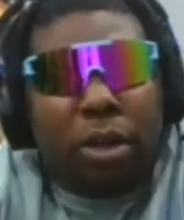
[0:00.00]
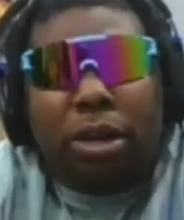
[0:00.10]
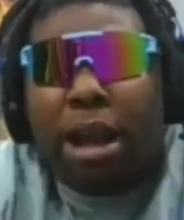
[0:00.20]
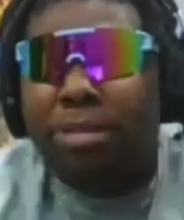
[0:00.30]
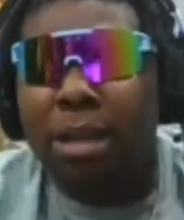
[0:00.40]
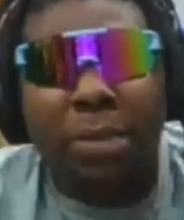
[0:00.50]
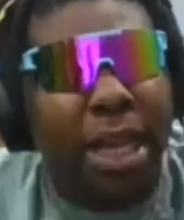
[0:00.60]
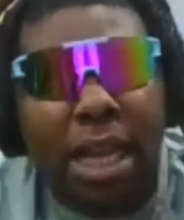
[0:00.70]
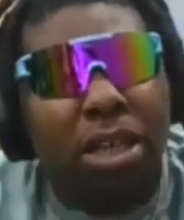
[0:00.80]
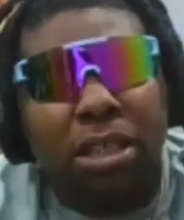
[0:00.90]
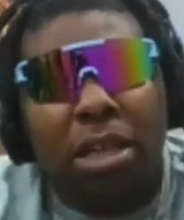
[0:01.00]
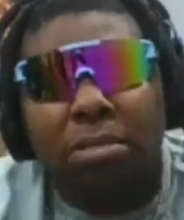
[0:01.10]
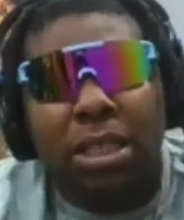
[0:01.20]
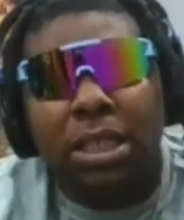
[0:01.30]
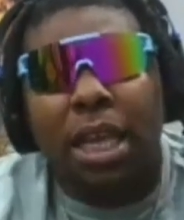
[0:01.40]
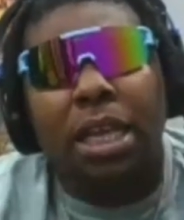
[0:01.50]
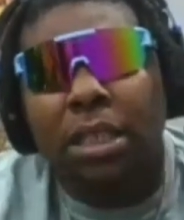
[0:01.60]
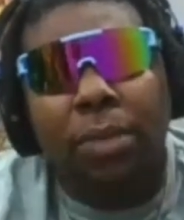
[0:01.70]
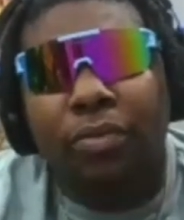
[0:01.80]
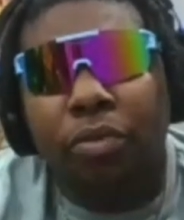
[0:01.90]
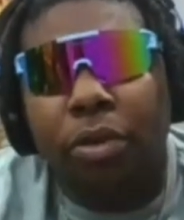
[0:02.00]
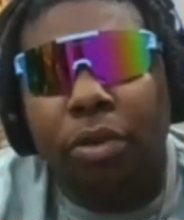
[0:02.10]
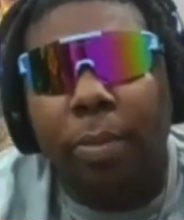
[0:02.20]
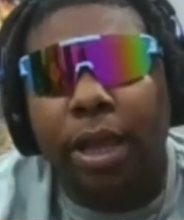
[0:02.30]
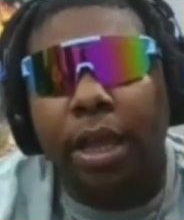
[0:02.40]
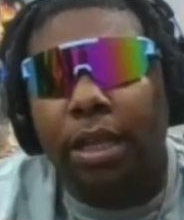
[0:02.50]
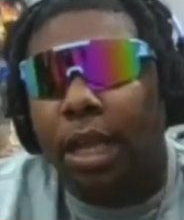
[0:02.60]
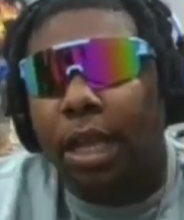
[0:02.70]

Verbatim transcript: Go grab something to eat or something. Just catch up for real, man.